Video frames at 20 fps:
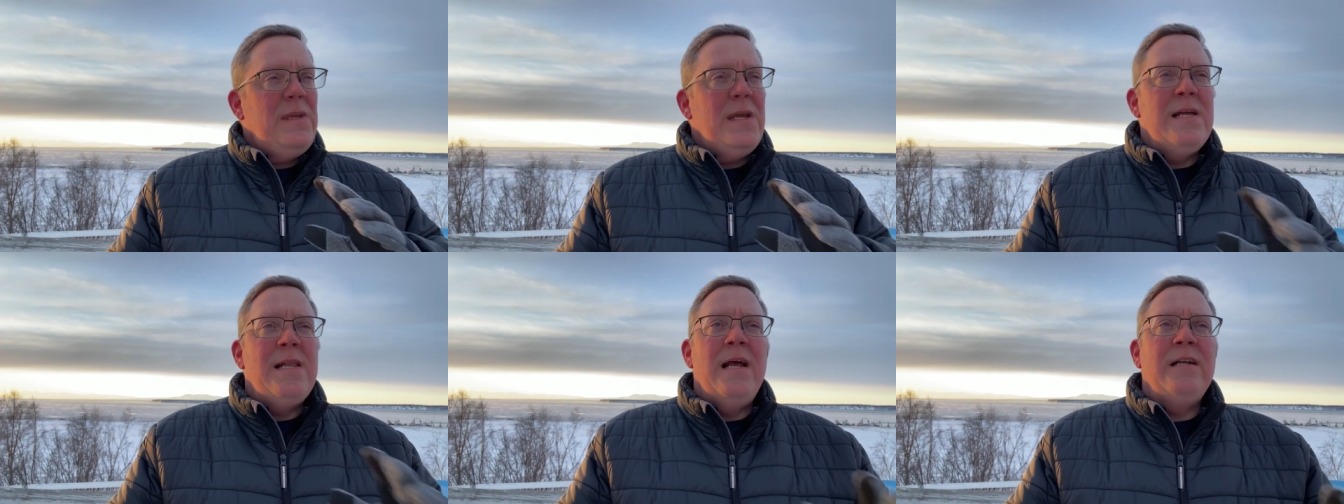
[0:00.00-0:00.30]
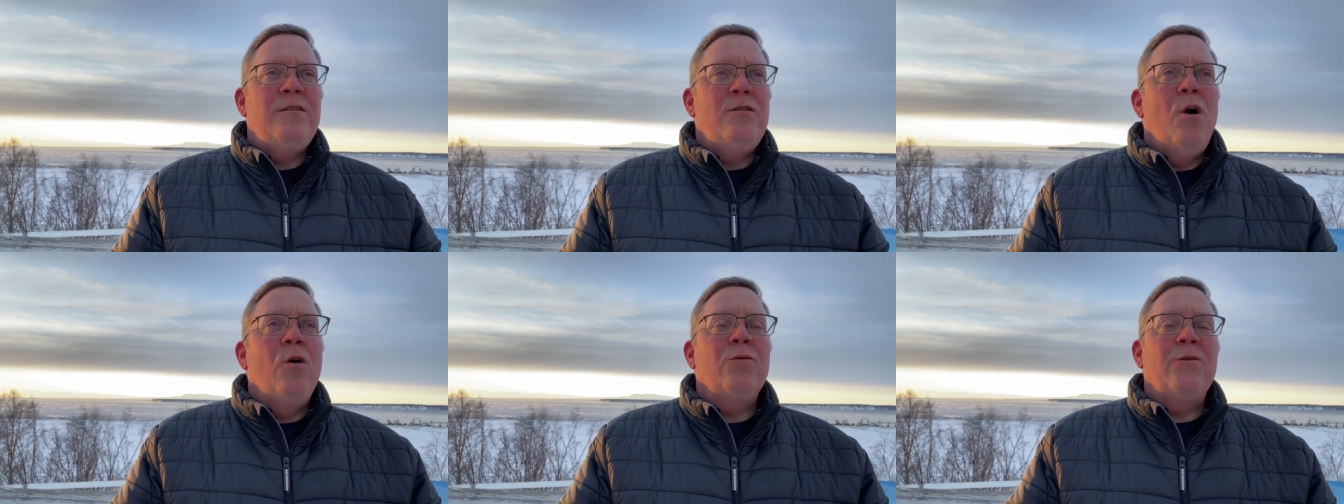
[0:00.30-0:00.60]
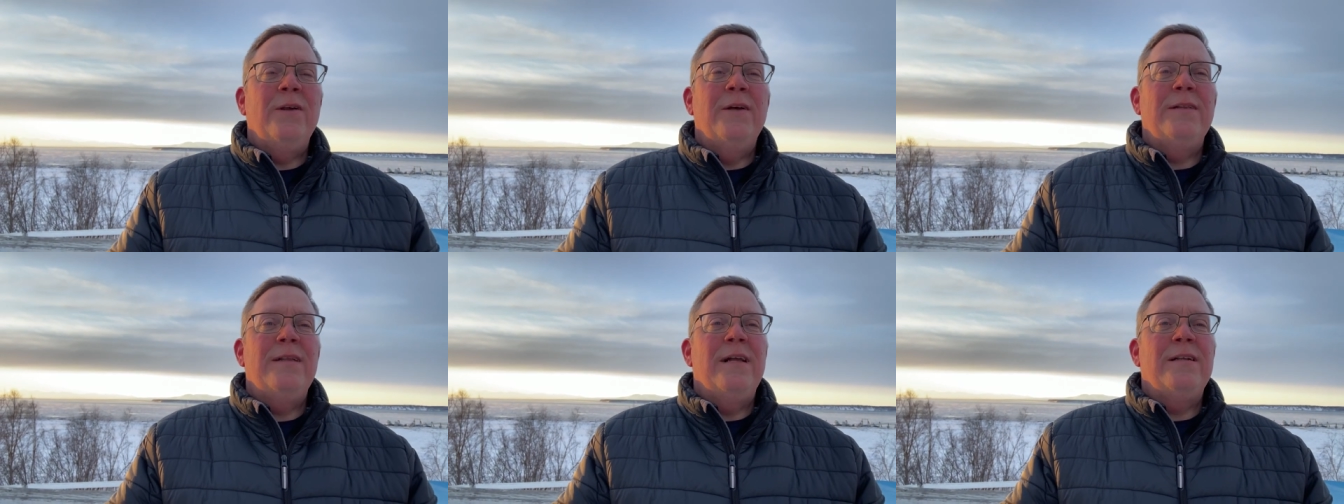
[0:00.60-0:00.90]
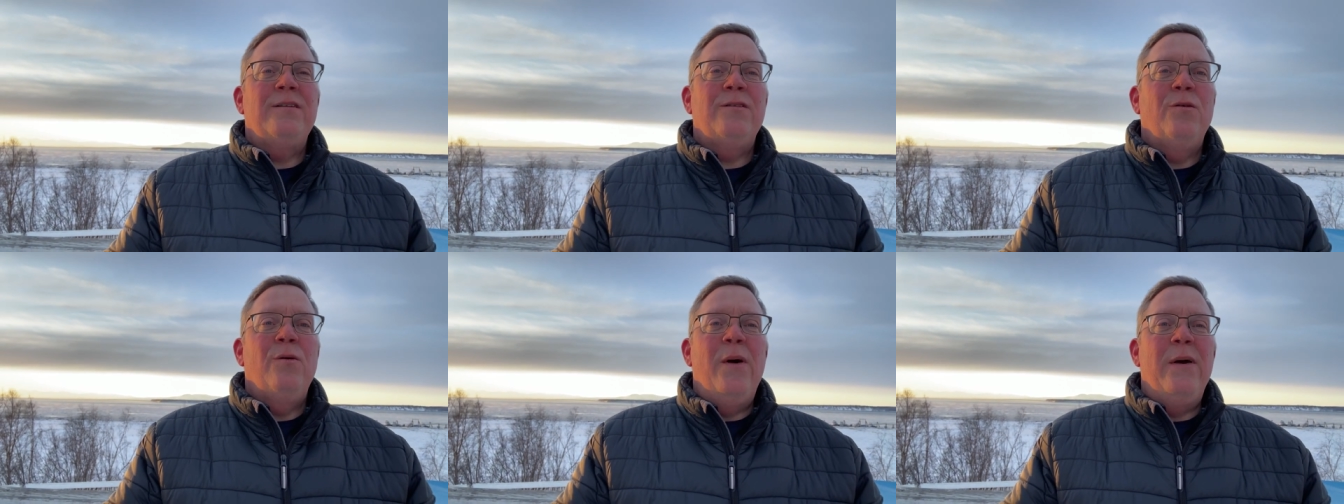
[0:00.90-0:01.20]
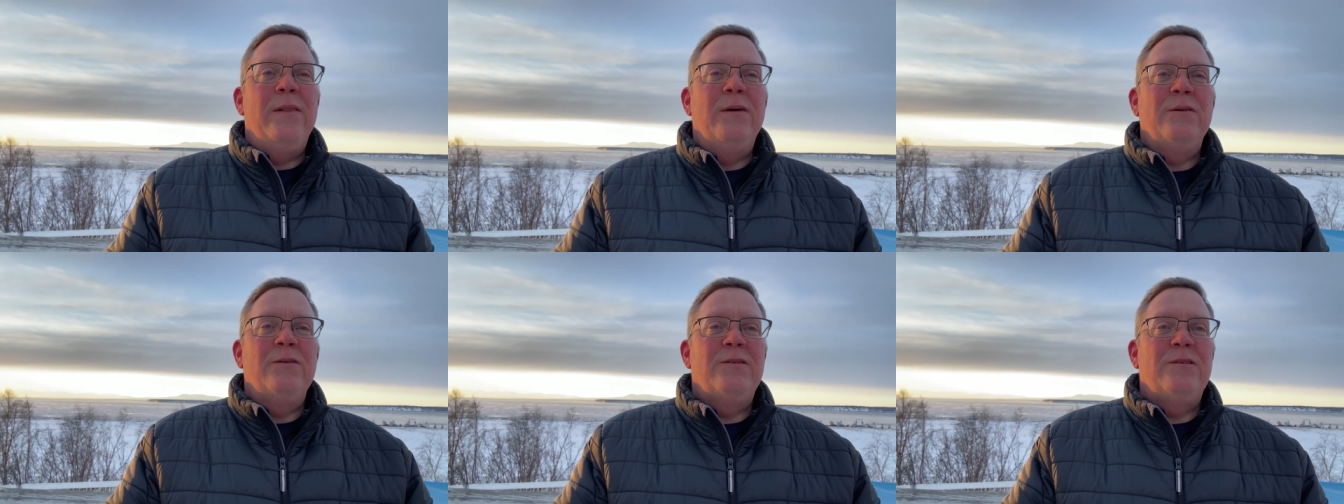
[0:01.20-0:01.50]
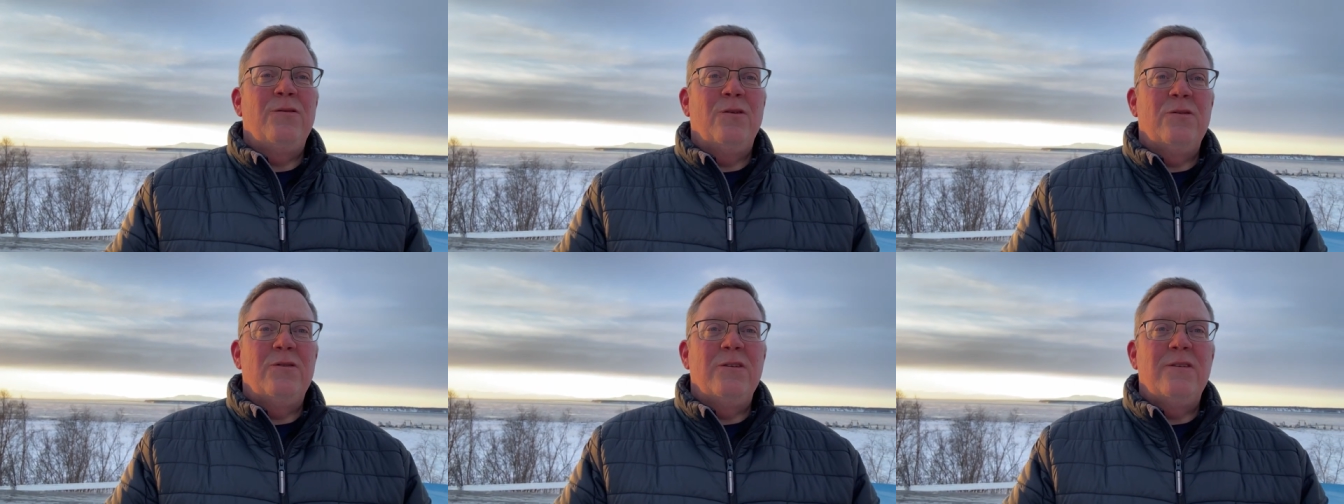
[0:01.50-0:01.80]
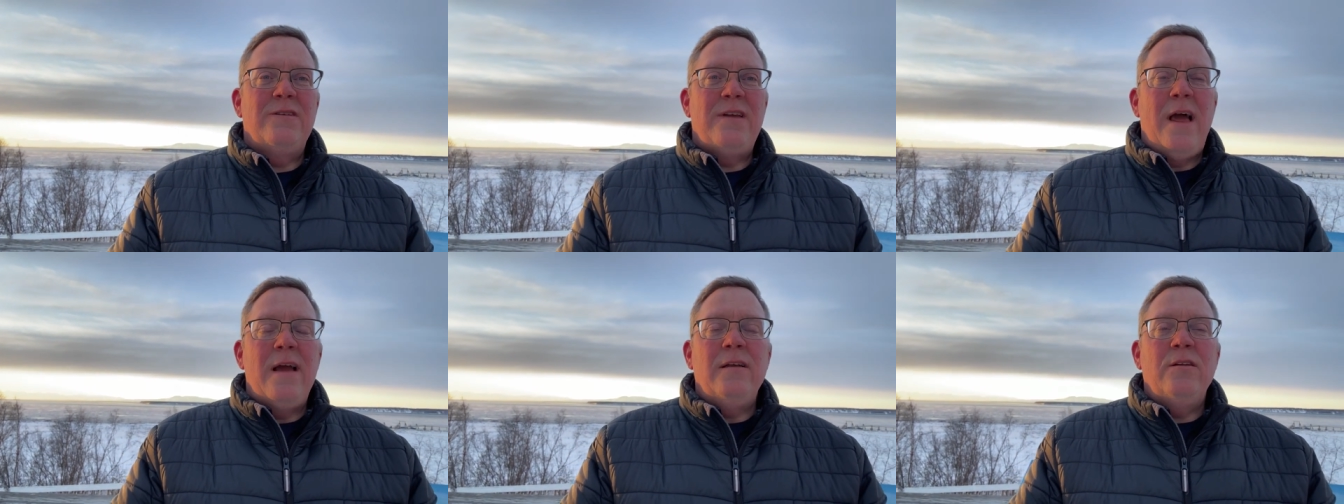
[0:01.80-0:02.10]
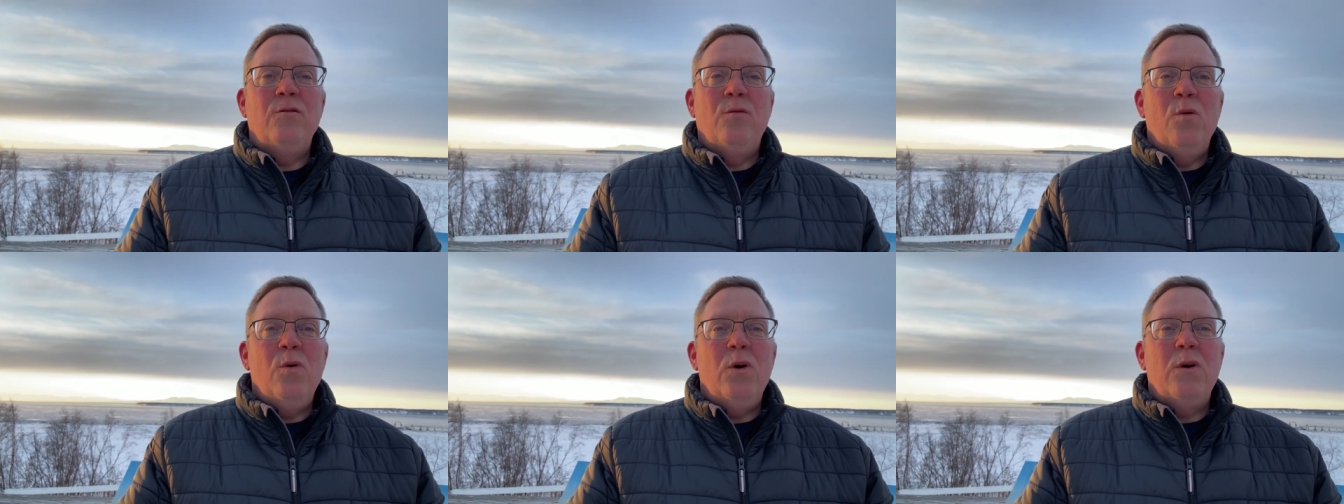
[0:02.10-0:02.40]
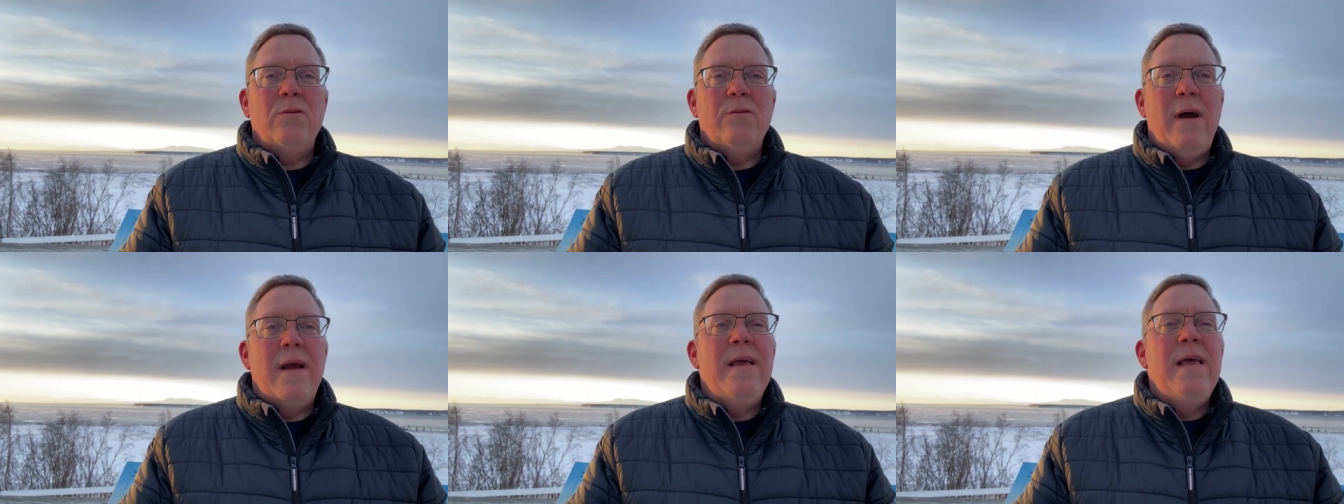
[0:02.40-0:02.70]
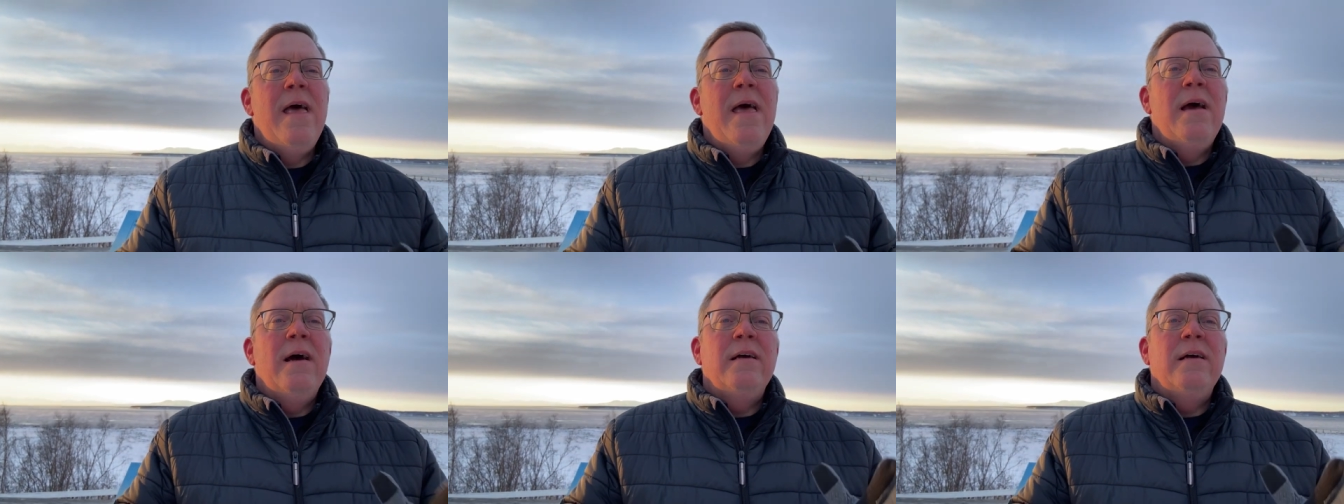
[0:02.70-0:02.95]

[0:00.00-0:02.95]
And I don't think that's the way those sorts of signs work, right?